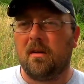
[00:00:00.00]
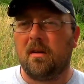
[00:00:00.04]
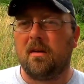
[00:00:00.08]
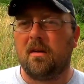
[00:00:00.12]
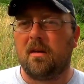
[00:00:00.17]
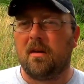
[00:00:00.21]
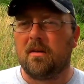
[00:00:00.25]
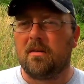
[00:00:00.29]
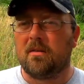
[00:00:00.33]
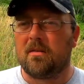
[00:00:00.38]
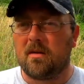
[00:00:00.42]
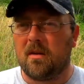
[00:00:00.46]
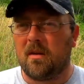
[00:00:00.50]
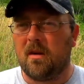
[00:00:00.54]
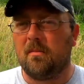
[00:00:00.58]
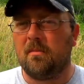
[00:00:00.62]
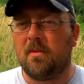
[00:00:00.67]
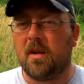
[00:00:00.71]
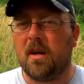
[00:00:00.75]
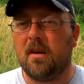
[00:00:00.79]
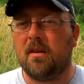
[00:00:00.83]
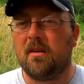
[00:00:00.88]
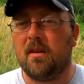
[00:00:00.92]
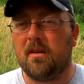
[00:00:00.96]
Because I'm
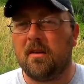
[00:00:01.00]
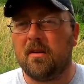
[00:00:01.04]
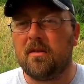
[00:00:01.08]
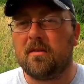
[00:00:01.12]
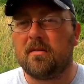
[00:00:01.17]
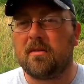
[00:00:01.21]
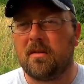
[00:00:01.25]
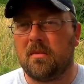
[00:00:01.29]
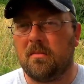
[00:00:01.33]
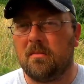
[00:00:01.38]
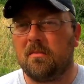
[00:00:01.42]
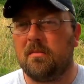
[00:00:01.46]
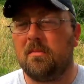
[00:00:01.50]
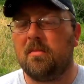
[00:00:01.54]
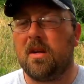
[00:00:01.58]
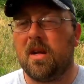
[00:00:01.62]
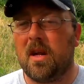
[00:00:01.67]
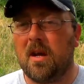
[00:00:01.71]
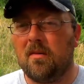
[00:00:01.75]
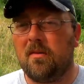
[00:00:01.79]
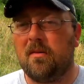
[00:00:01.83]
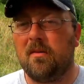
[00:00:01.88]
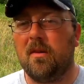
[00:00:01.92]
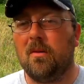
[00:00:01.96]
telling you, there's some
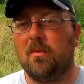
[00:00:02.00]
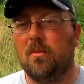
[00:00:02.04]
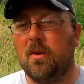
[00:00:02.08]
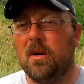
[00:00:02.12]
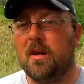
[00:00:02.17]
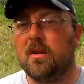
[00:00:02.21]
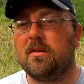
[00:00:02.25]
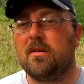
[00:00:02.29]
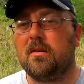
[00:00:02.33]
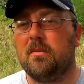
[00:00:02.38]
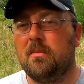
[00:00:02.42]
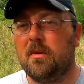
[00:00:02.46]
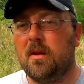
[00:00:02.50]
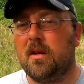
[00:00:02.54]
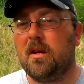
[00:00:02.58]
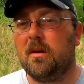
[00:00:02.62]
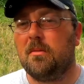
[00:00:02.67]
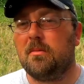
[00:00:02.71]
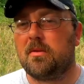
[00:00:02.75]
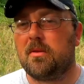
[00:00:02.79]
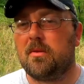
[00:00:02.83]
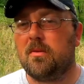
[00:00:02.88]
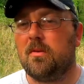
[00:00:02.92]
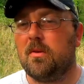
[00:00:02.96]
definite wisdom in
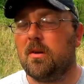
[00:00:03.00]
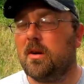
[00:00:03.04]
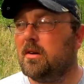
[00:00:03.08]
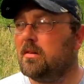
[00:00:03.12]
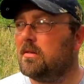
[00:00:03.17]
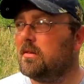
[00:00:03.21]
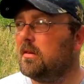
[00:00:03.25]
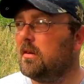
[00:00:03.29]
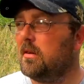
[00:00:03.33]
them stories.